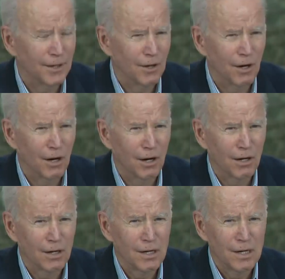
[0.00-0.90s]
Our
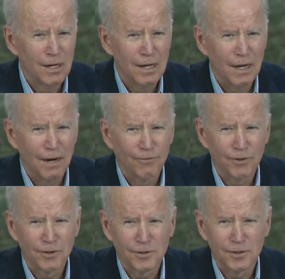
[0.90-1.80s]

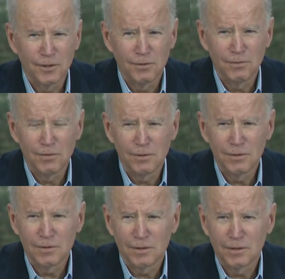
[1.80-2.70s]
effort to
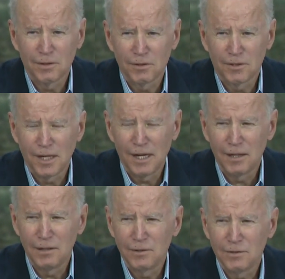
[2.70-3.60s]

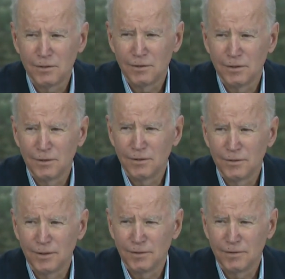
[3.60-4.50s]
curtail
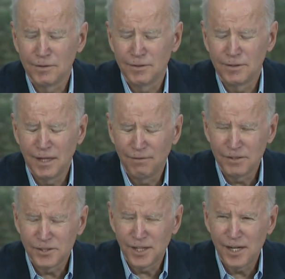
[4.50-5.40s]
the
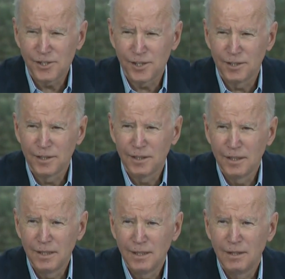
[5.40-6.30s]
devastation
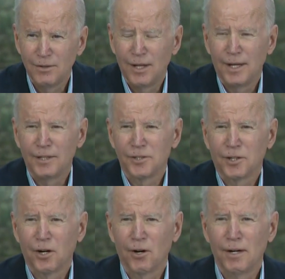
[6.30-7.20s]
that is
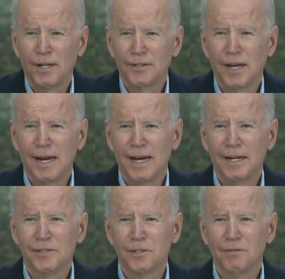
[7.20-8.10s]
occurring at the
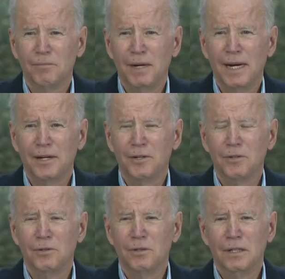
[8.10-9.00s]
hands of a man
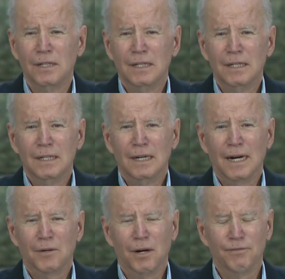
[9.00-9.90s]
who,
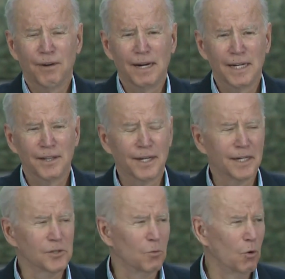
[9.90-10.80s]
quite frankly, I think
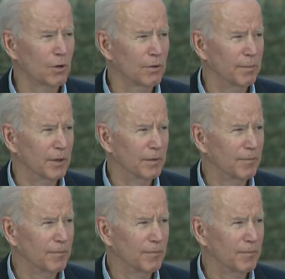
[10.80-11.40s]
is a war criminal.